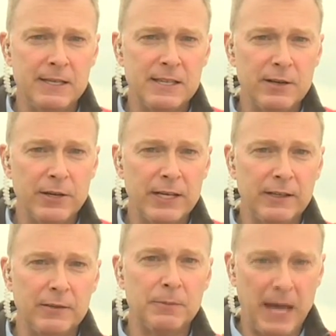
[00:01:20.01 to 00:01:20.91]
In Cedar
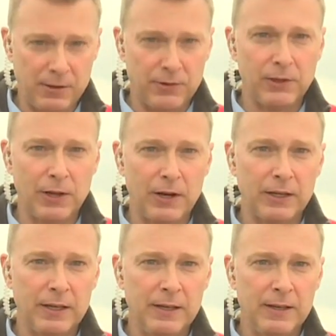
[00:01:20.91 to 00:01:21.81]
Hill, Patrick
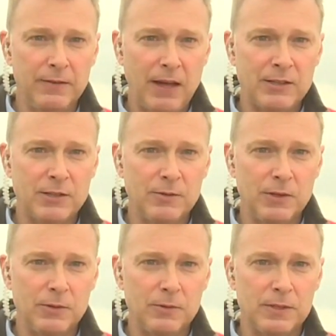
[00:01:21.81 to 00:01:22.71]
Clark, Fox 2
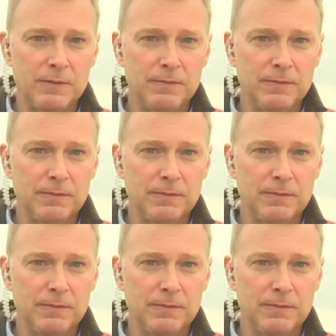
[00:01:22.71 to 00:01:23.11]
News.